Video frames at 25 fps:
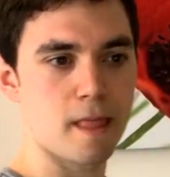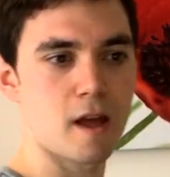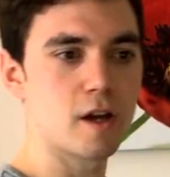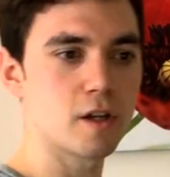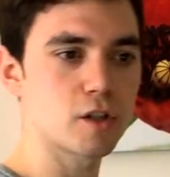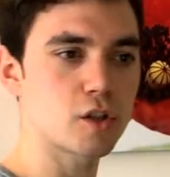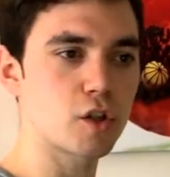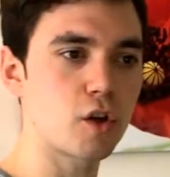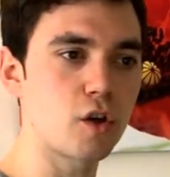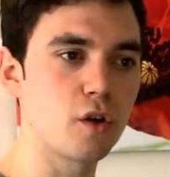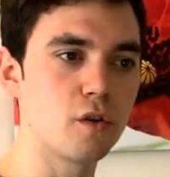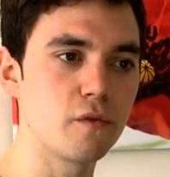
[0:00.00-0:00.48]

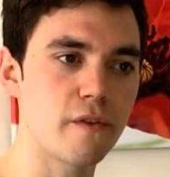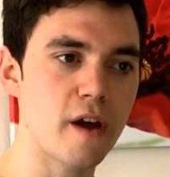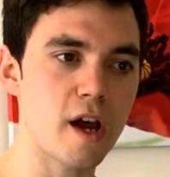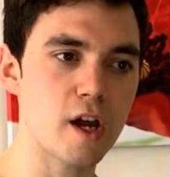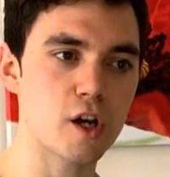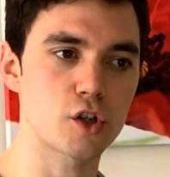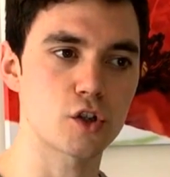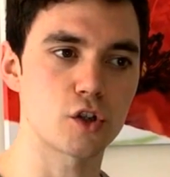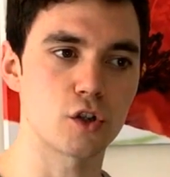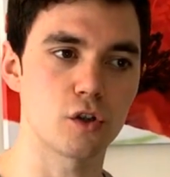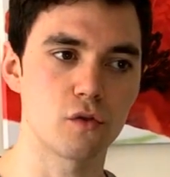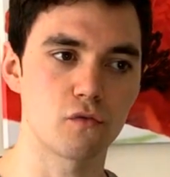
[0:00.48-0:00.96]
So
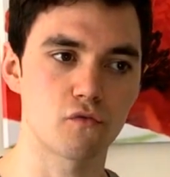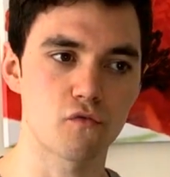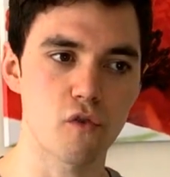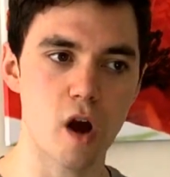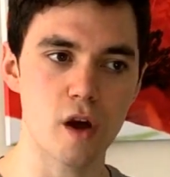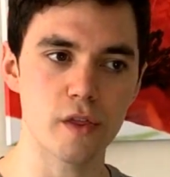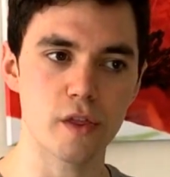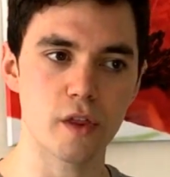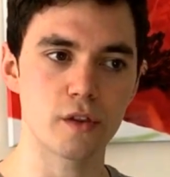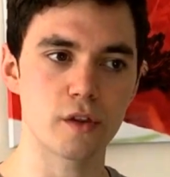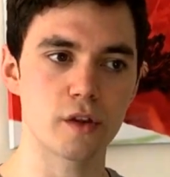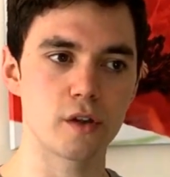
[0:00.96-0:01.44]
convection,
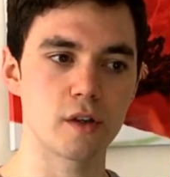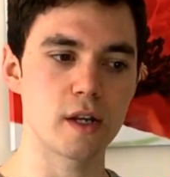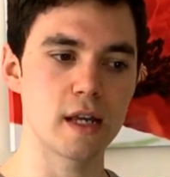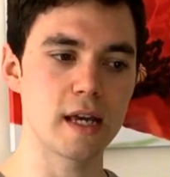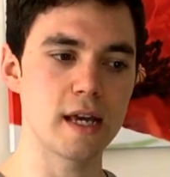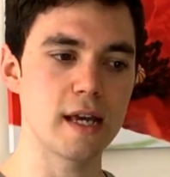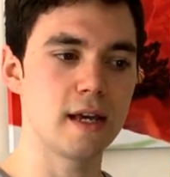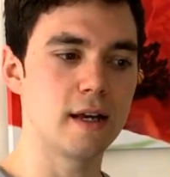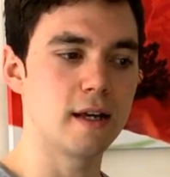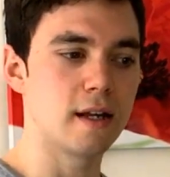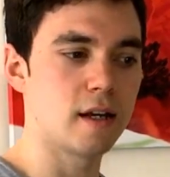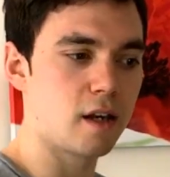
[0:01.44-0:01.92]
rather than
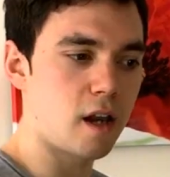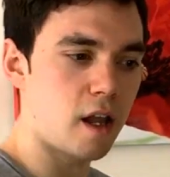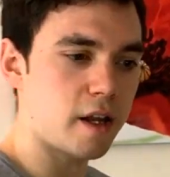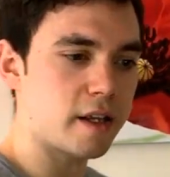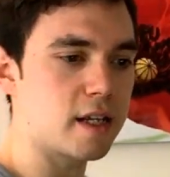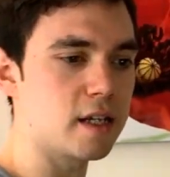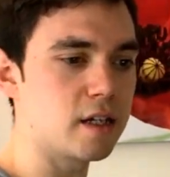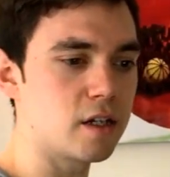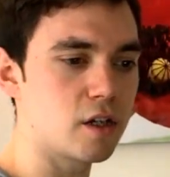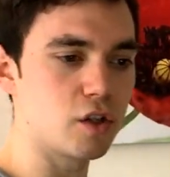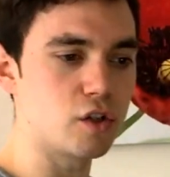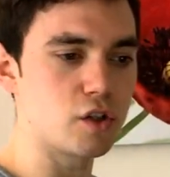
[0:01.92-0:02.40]

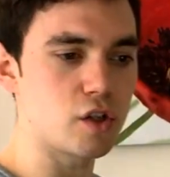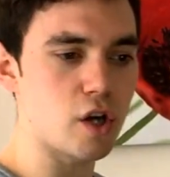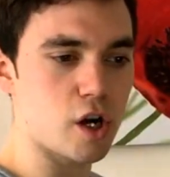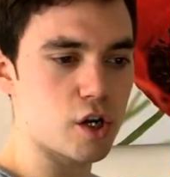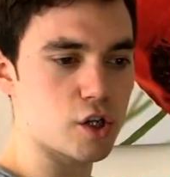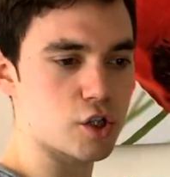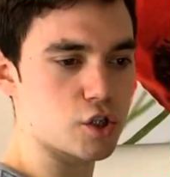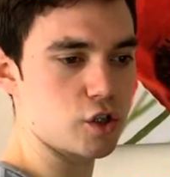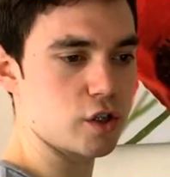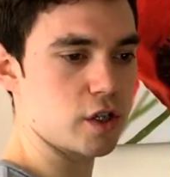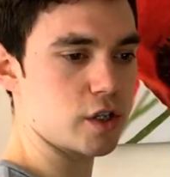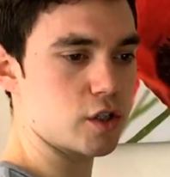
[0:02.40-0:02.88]
like in
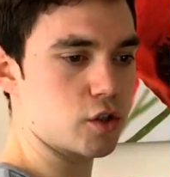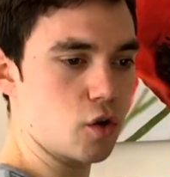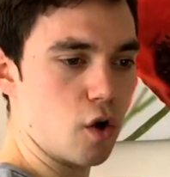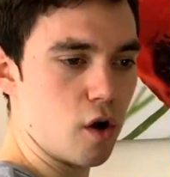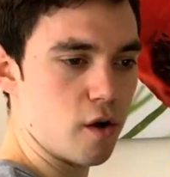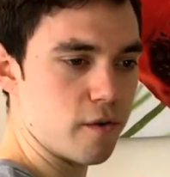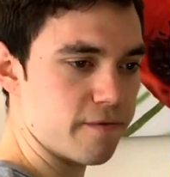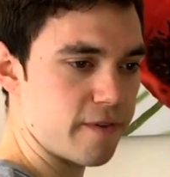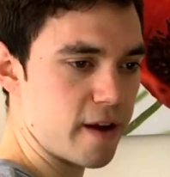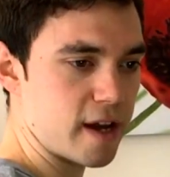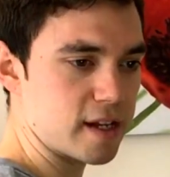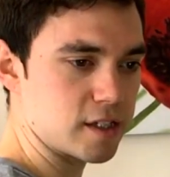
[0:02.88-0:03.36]
conduction, it's not
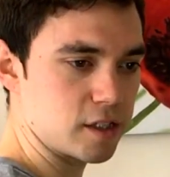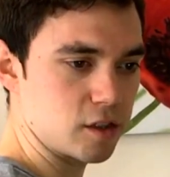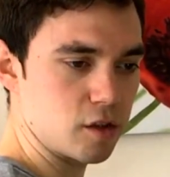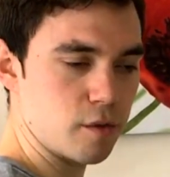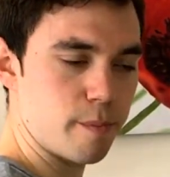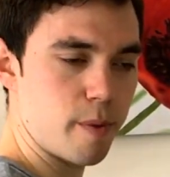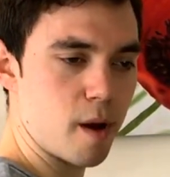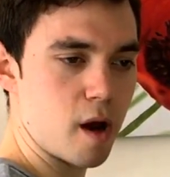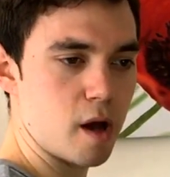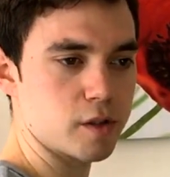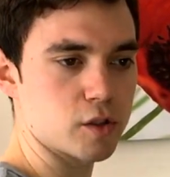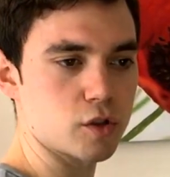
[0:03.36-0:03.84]
affecting the
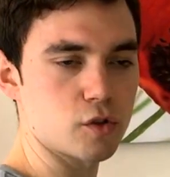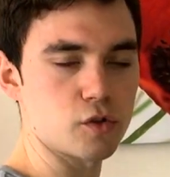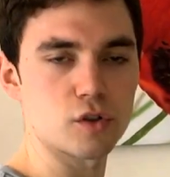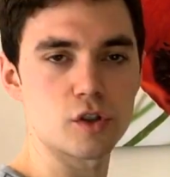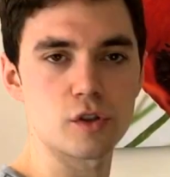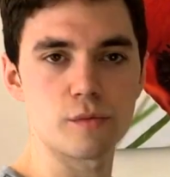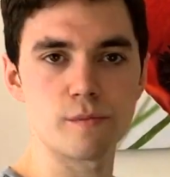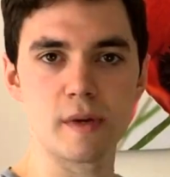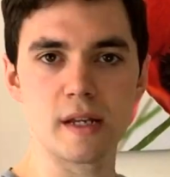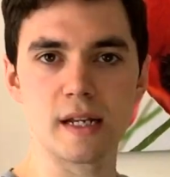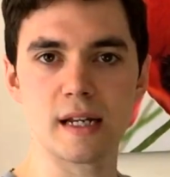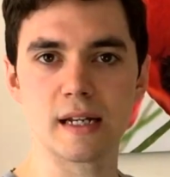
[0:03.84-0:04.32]
particles
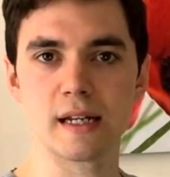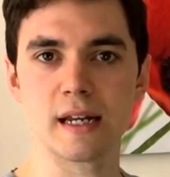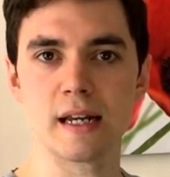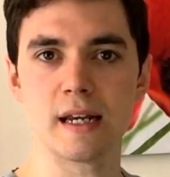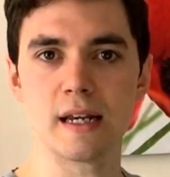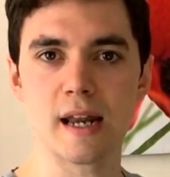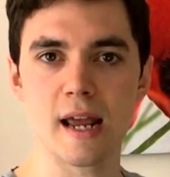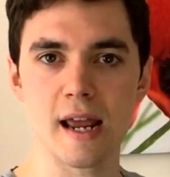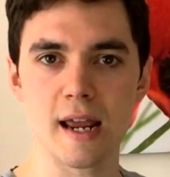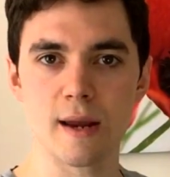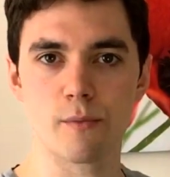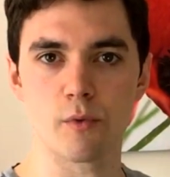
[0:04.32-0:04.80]
immediately
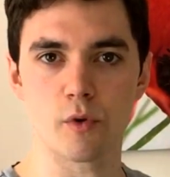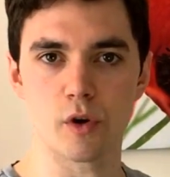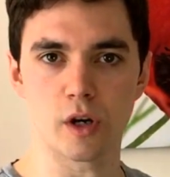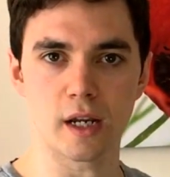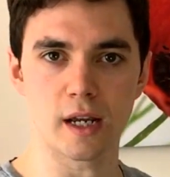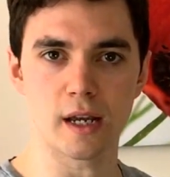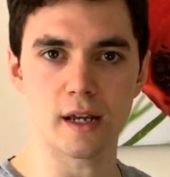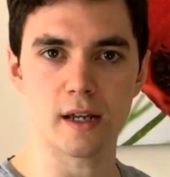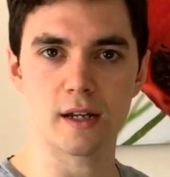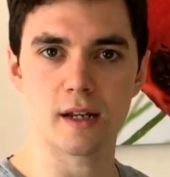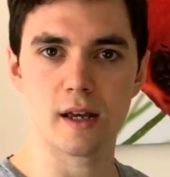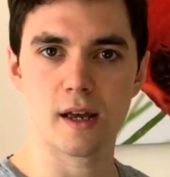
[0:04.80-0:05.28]
neighbouring
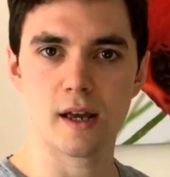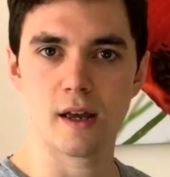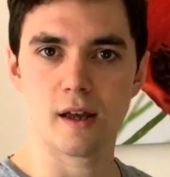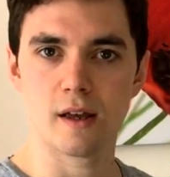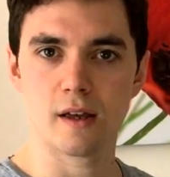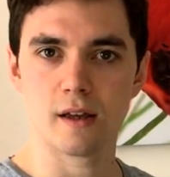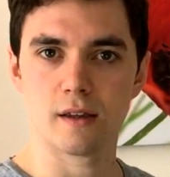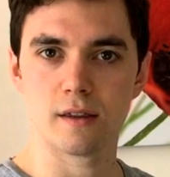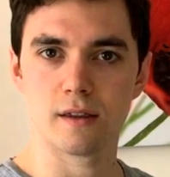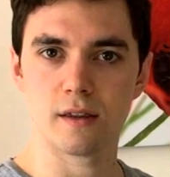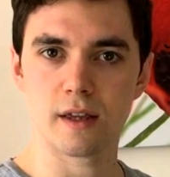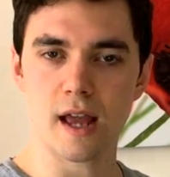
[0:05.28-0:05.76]
it.
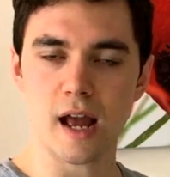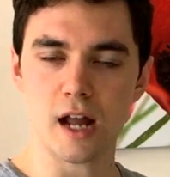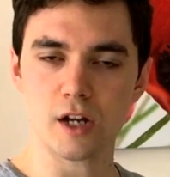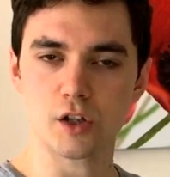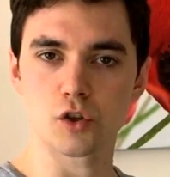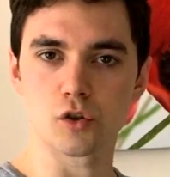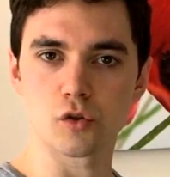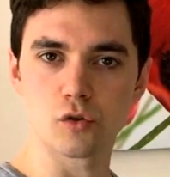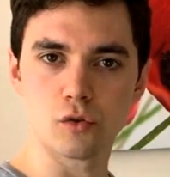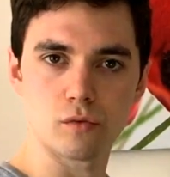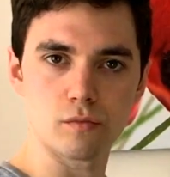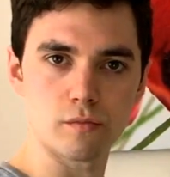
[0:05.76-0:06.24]
The
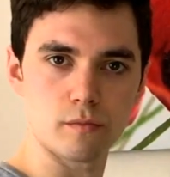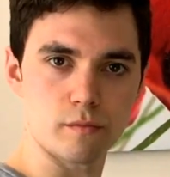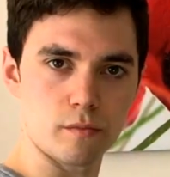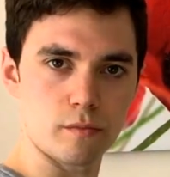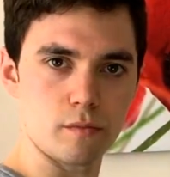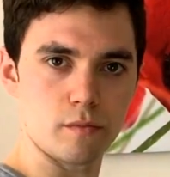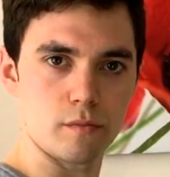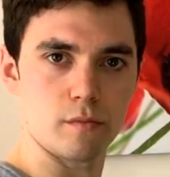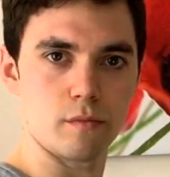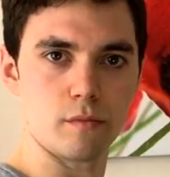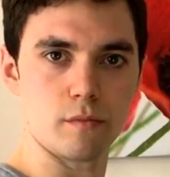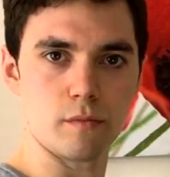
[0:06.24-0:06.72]
actual
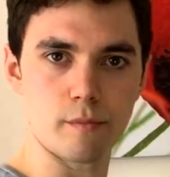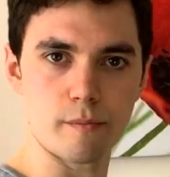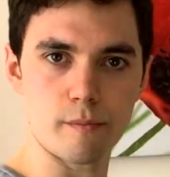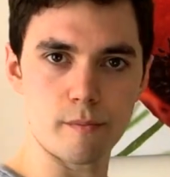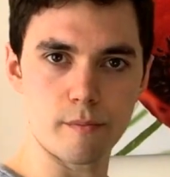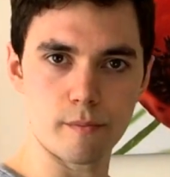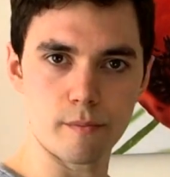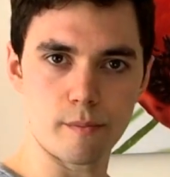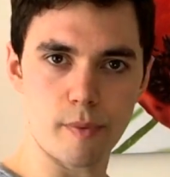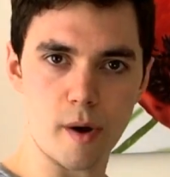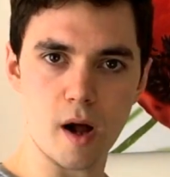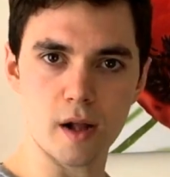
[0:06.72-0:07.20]

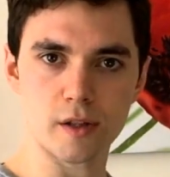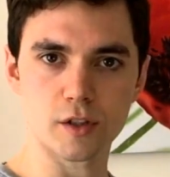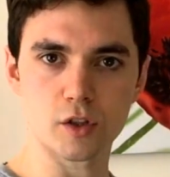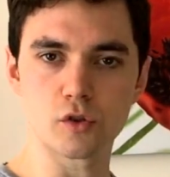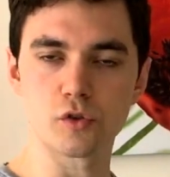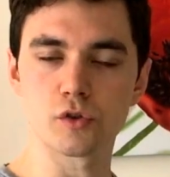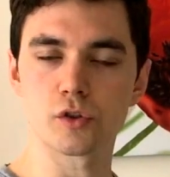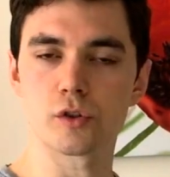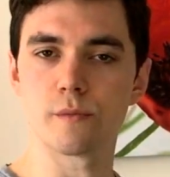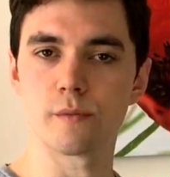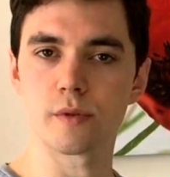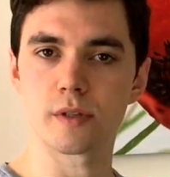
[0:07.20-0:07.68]

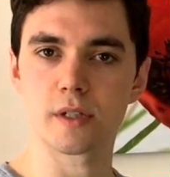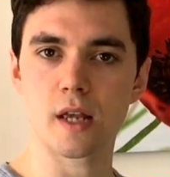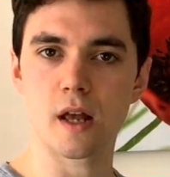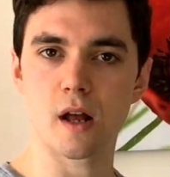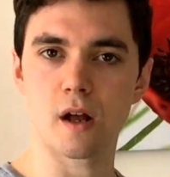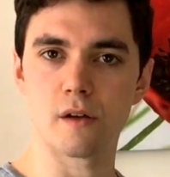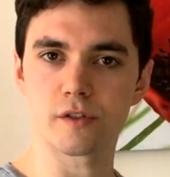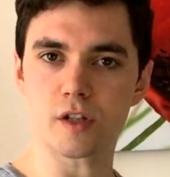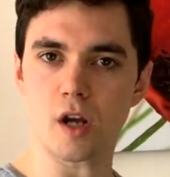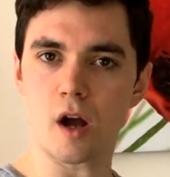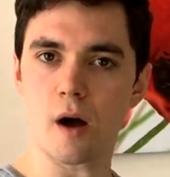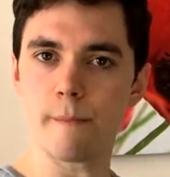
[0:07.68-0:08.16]
particles
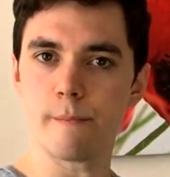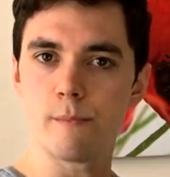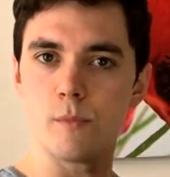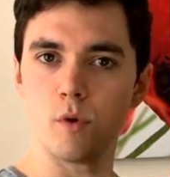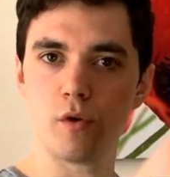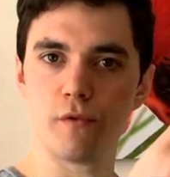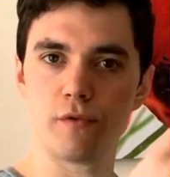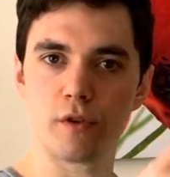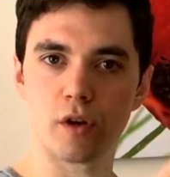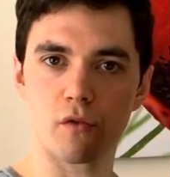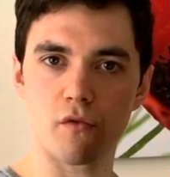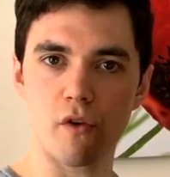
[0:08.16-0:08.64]
themselves are moving